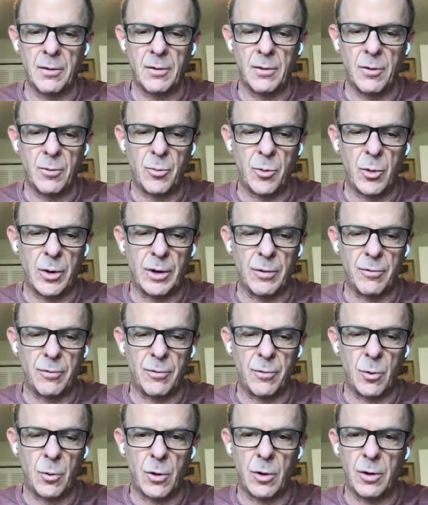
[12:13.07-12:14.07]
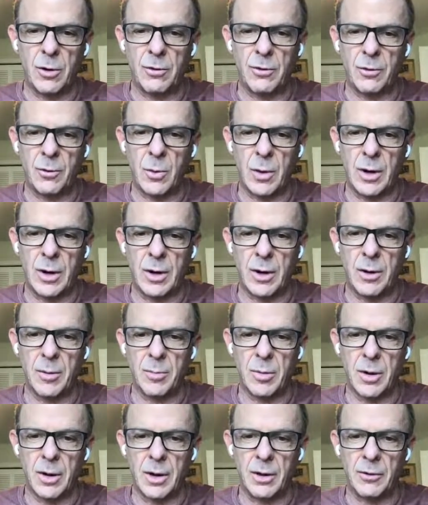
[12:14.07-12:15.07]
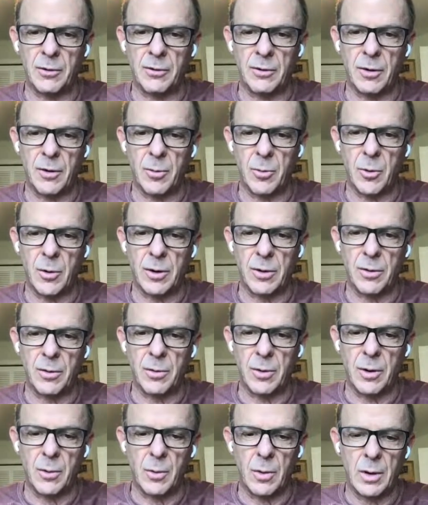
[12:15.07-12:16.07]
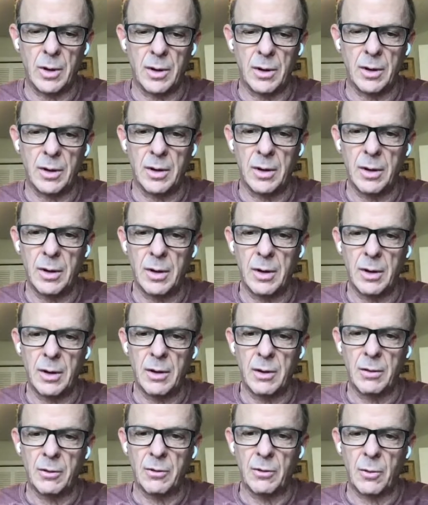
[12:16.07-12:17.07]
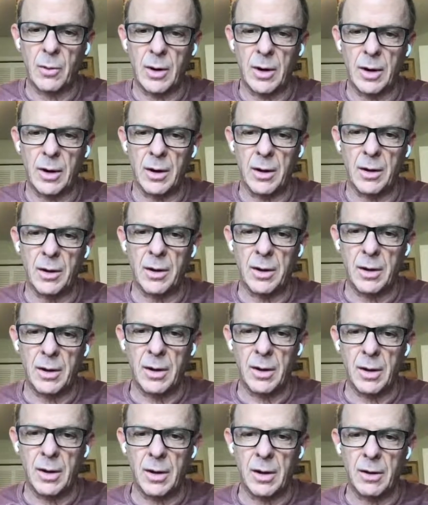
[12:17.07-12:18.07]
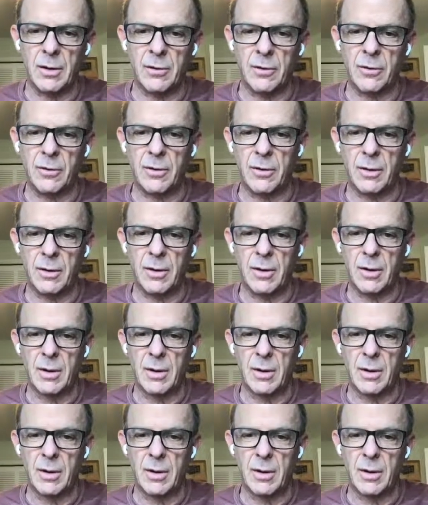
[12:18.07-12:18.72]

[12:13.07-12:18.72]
2.4 squared plus 0.31 squared, and it's